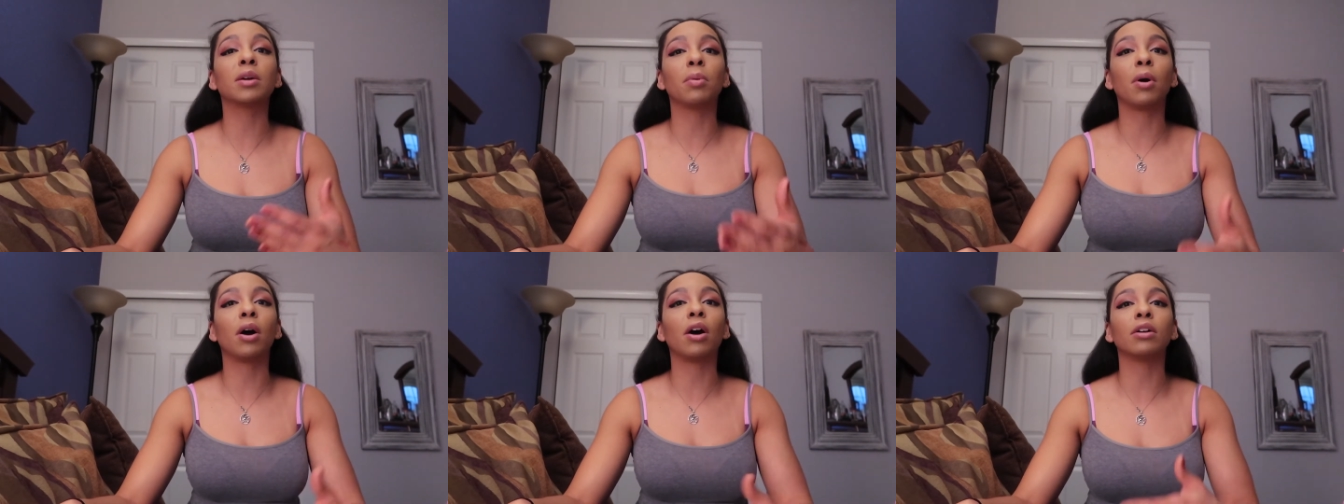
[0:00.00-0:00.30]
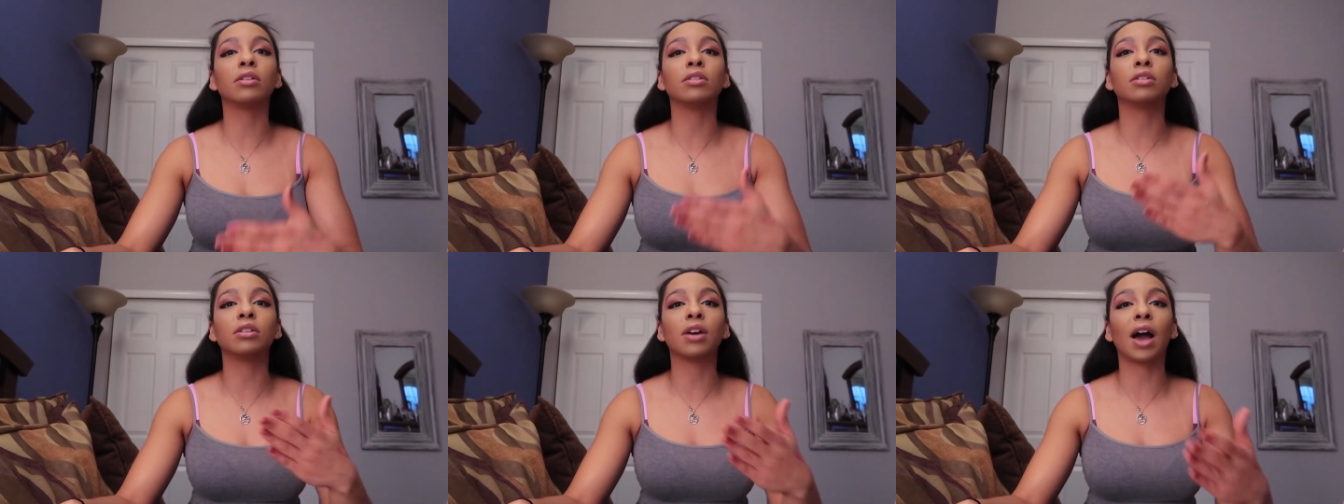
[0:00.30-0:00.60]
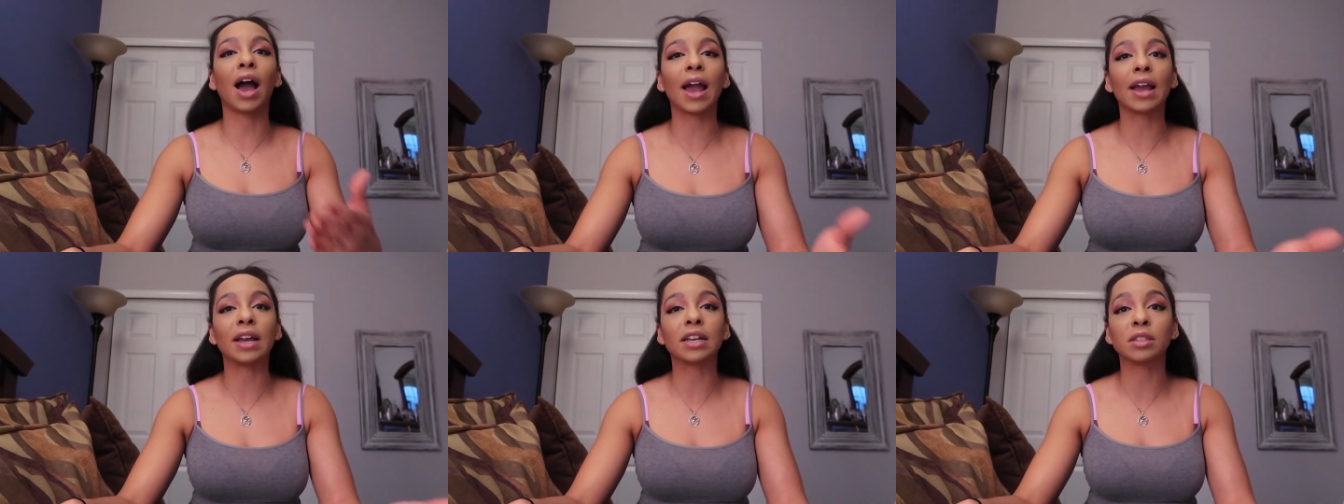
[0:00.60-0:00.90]
upon the
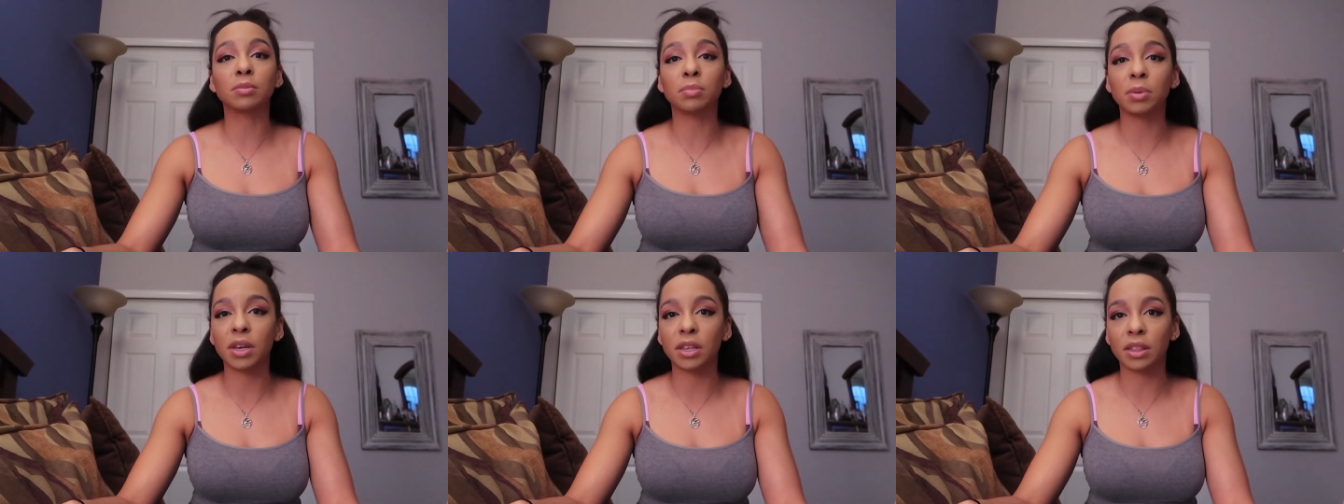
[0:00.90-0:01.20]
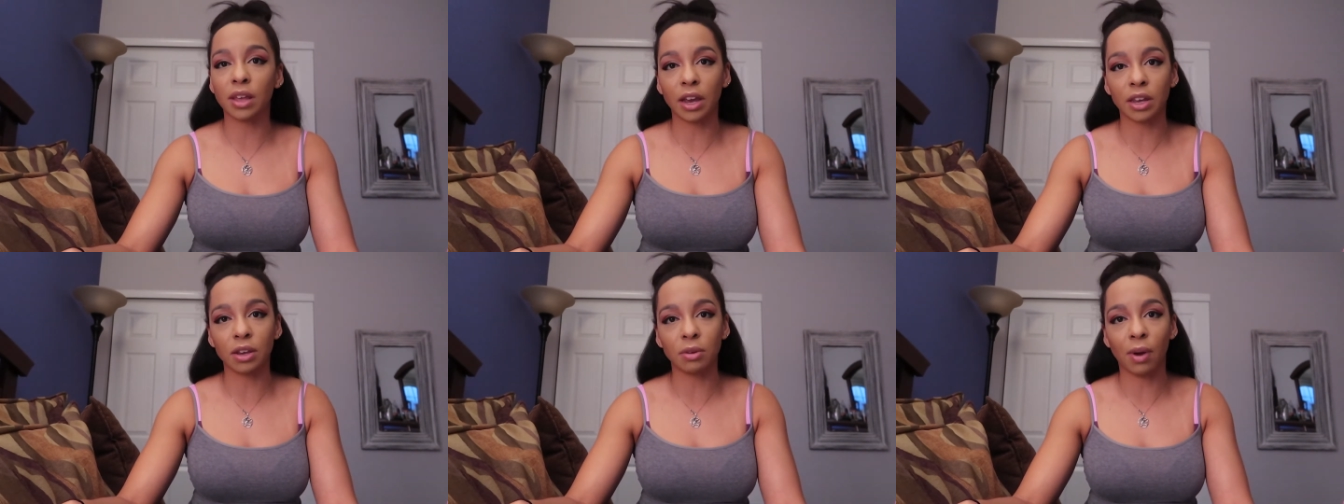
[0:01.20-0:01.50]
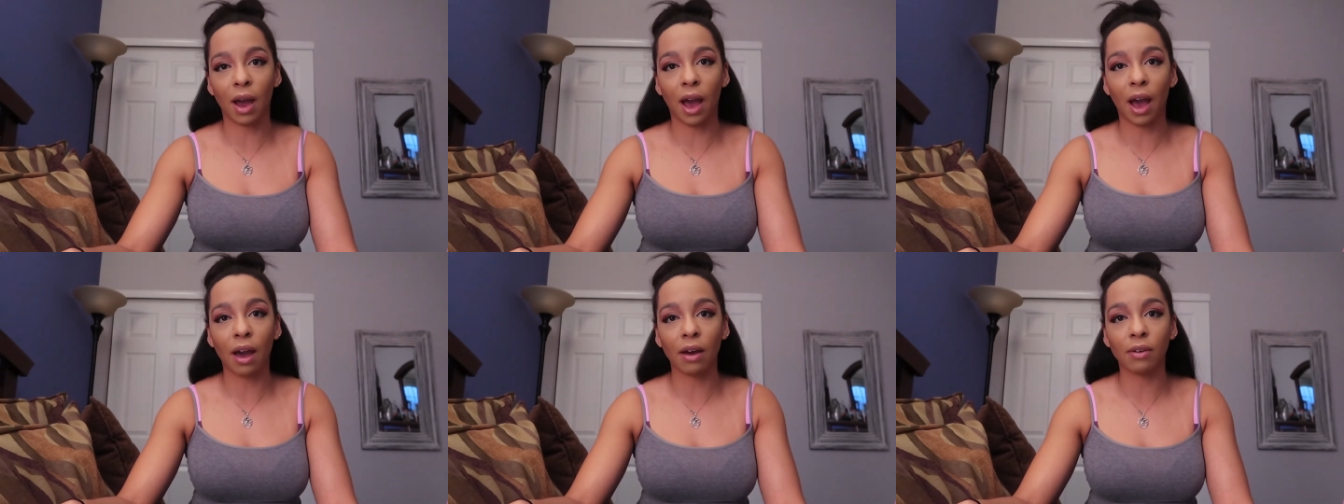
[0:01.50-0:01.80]
ISP that you
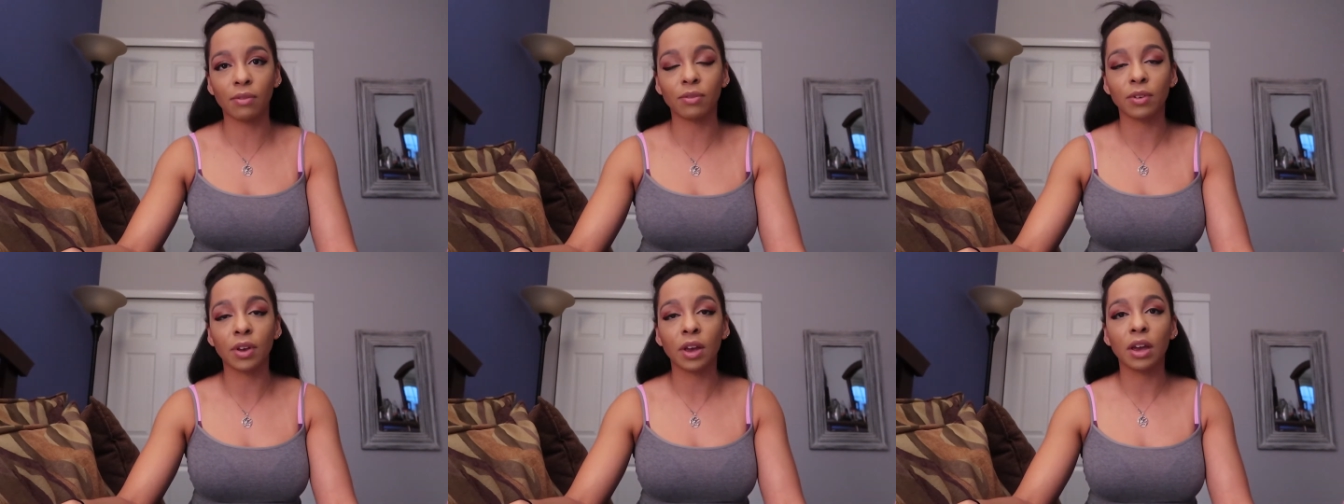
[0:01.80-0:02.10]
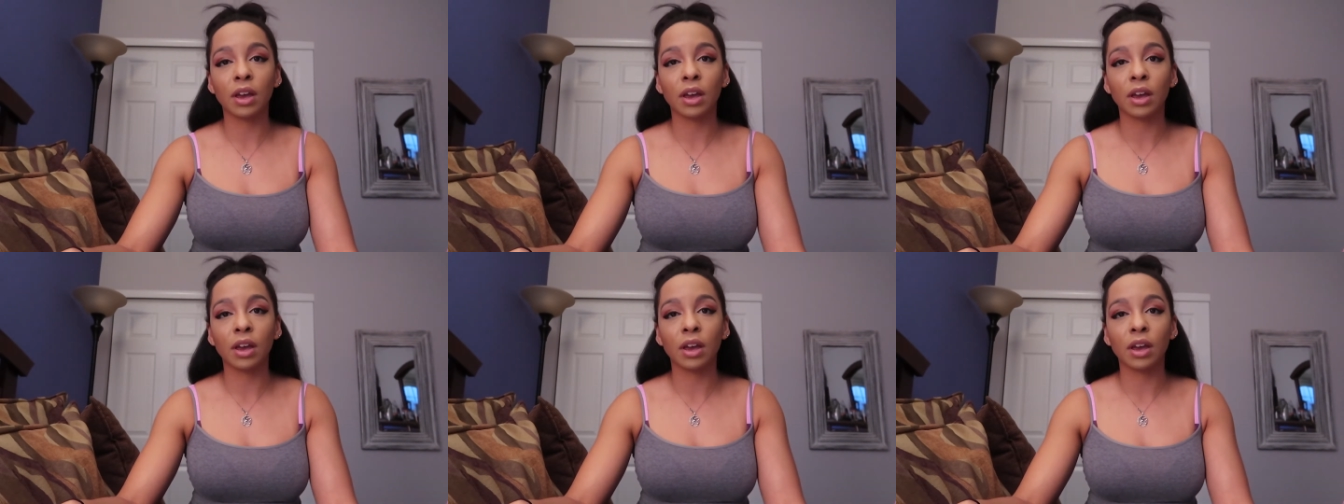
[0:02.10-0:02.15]
have.